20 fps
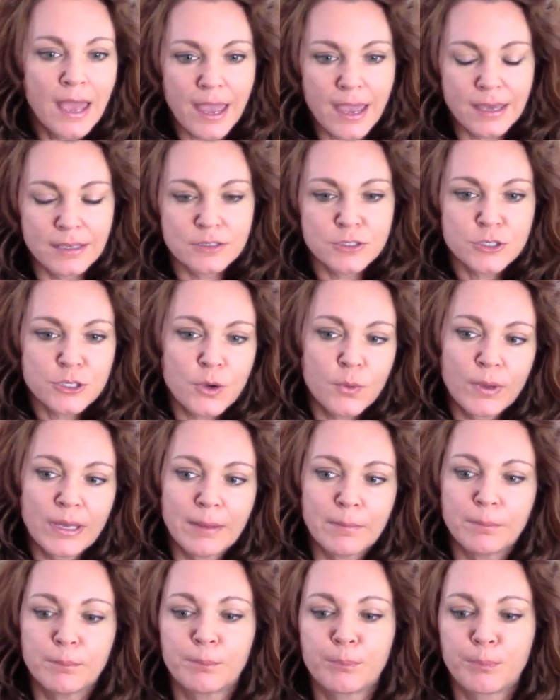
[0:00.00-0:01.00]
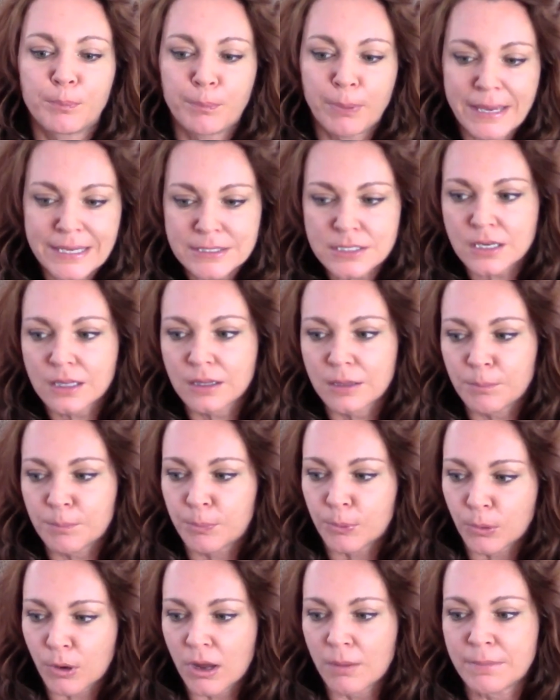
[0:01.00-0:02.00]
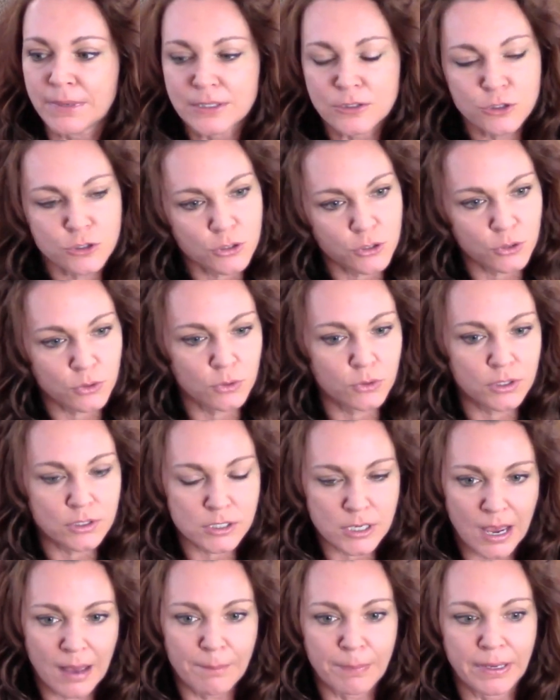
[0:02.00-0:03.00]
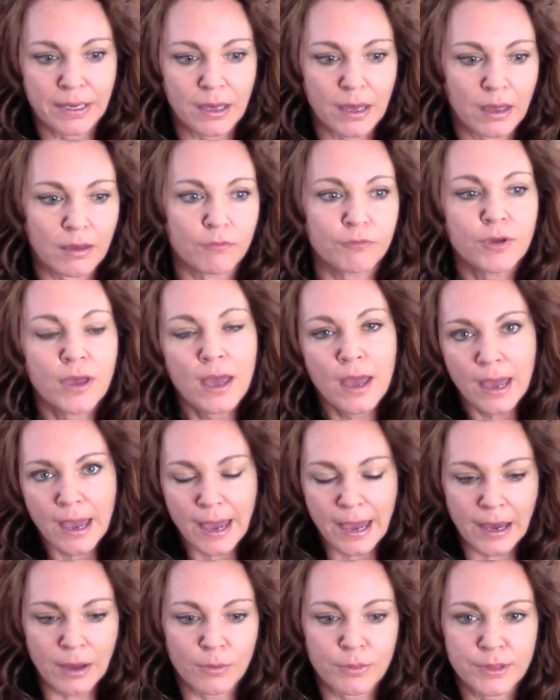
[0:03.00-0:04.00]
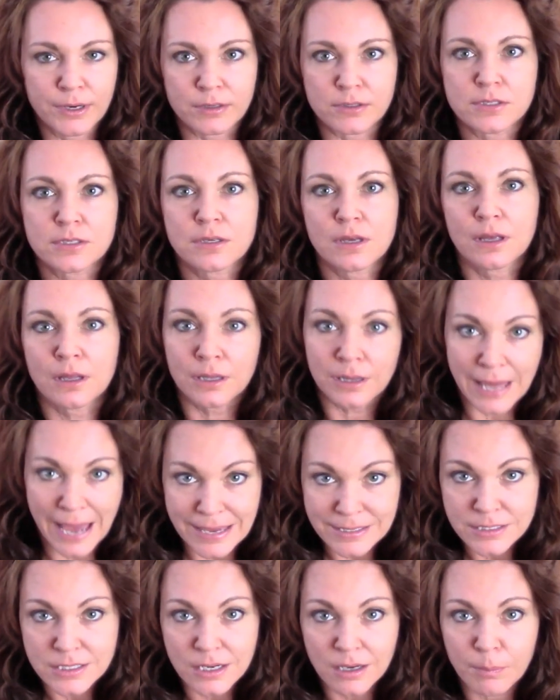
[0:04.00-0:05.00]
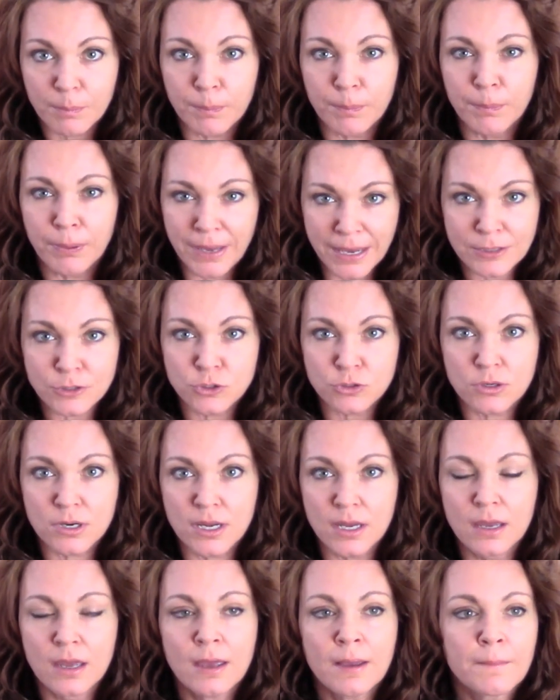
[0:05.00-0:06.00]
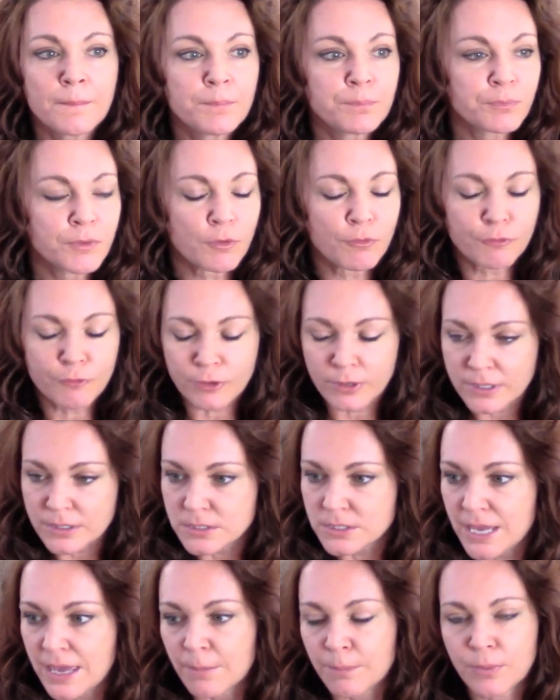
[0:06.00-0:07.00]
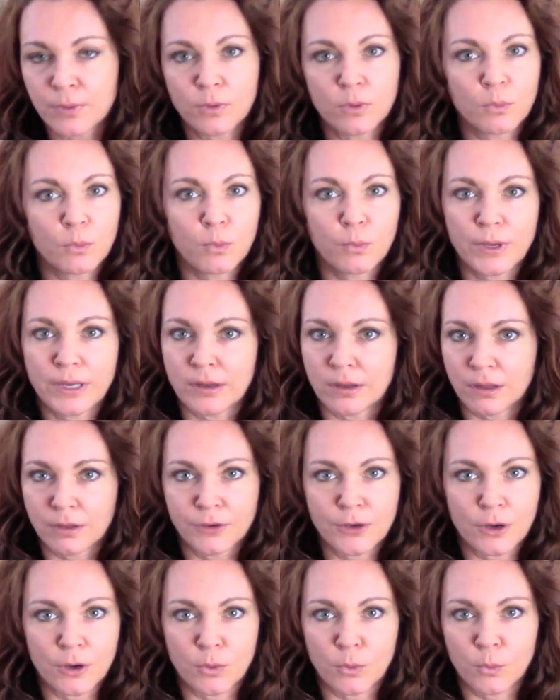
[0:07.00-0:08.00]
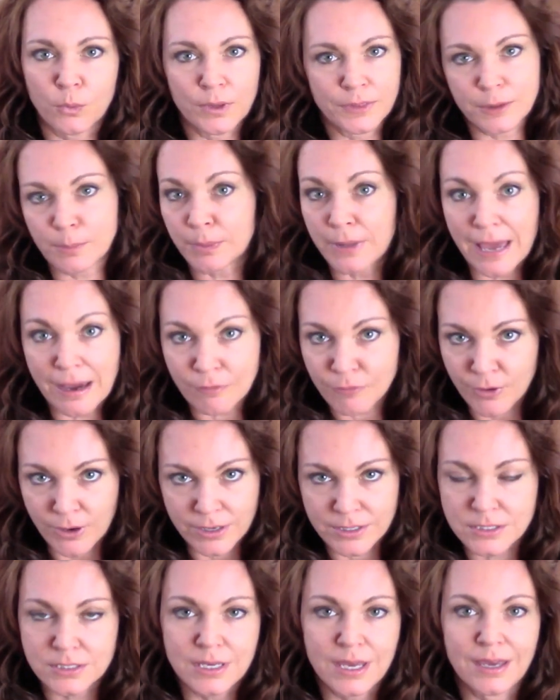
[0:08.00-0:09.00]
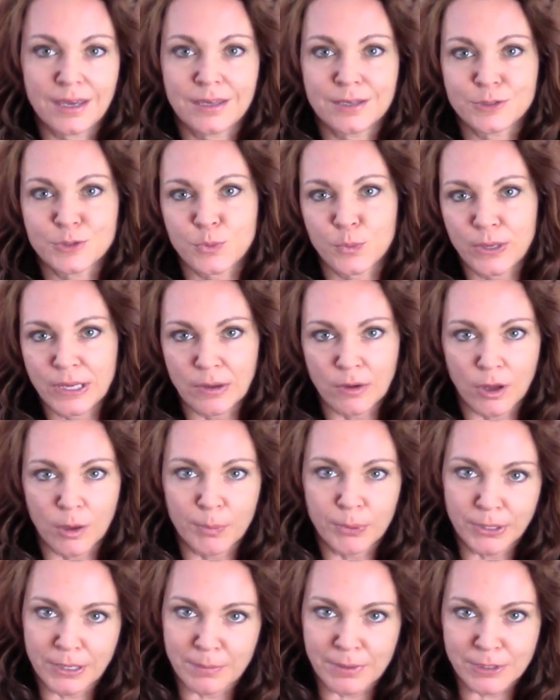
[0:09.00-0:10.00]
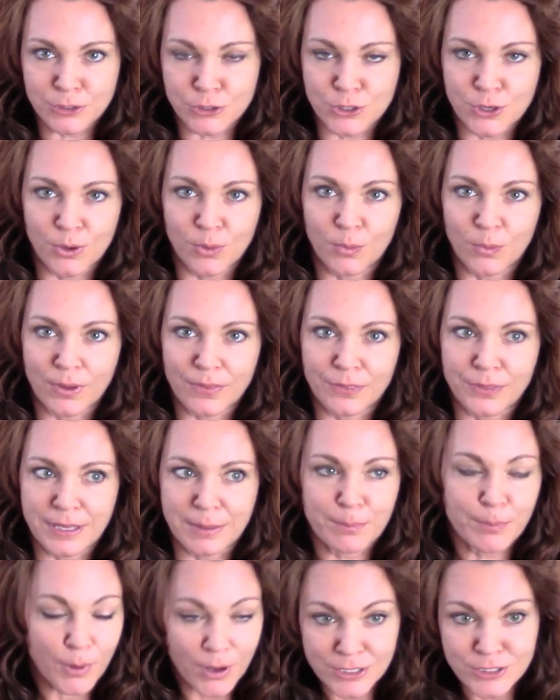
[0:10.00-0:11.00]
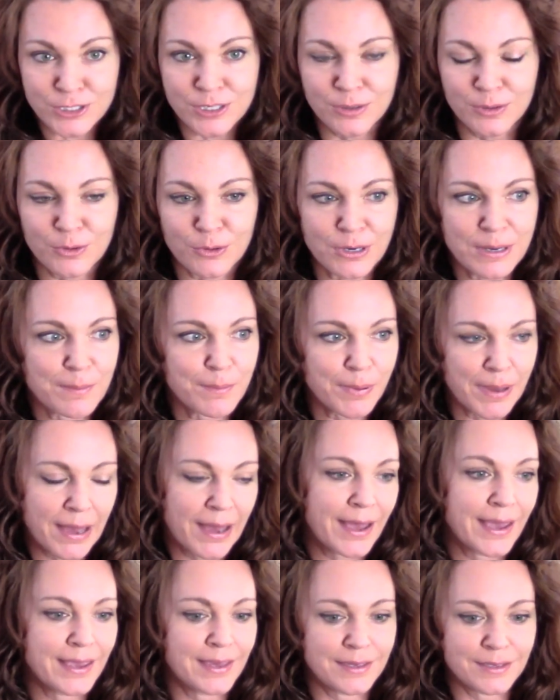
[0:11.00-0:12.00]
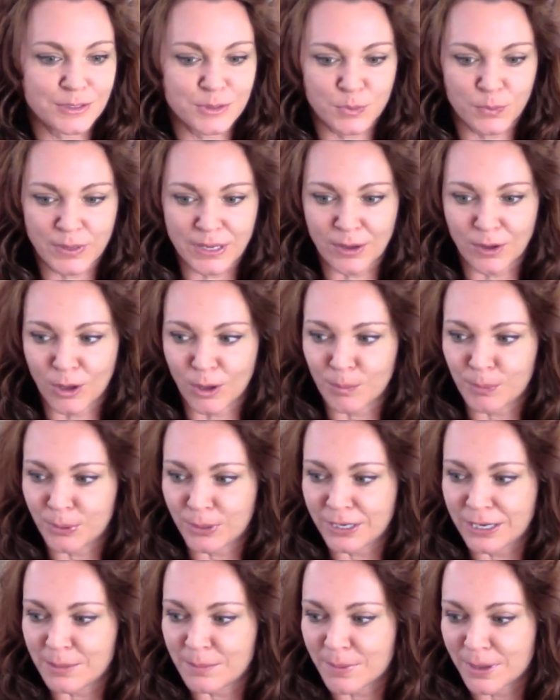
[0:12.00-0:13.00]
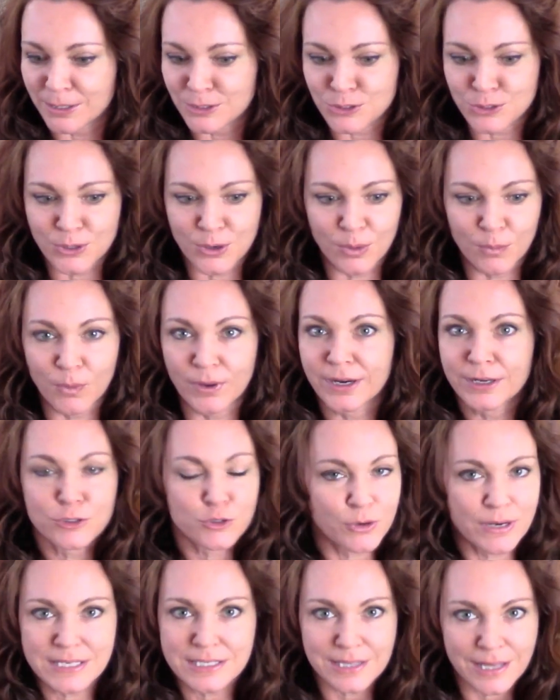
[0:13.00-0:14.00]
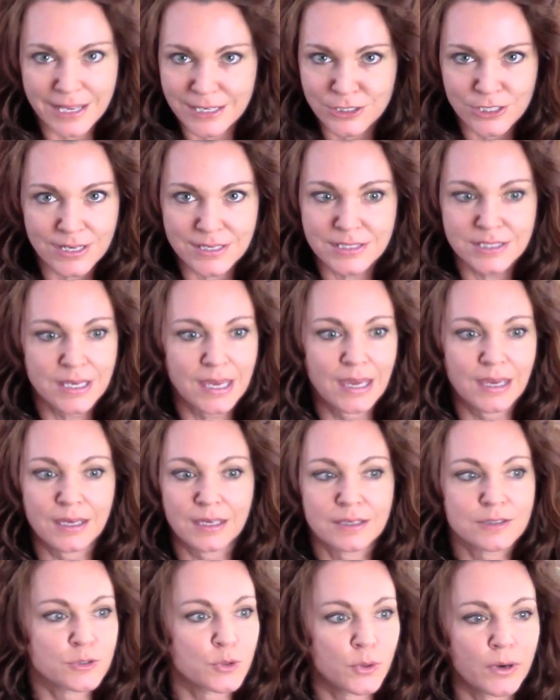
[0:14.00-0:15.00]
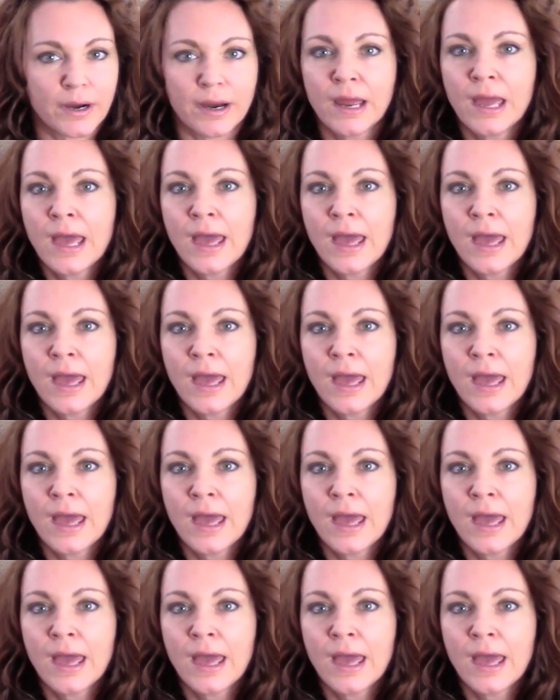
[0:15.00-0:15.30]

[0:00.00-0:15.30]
And so it basically brought me to the topic of how there's classic pastry. For example, we all know what the Black Forest cake is. We all pretty much know what the Boston cream pie is. We all pretty much know what a Tres Leches cake is, or